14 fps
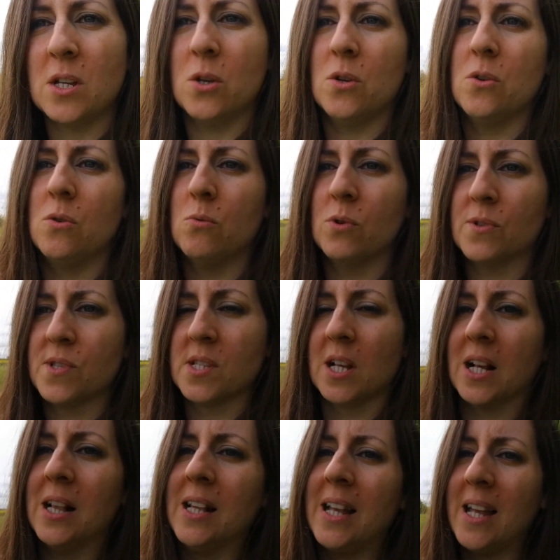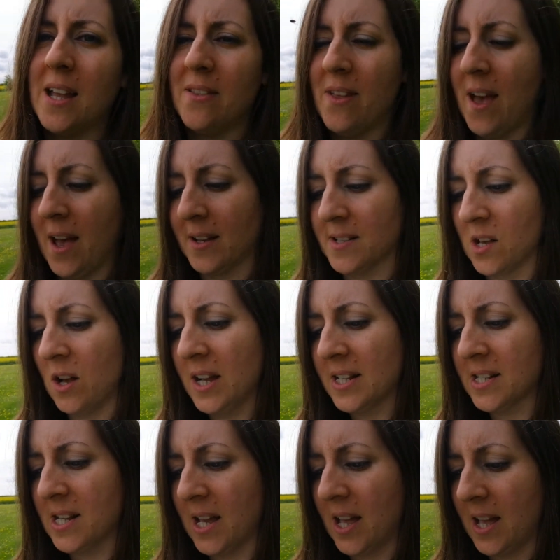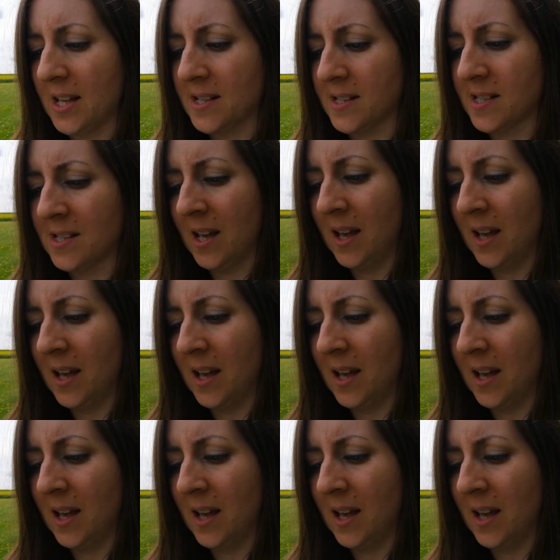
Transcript: who wants to clear their anxiety is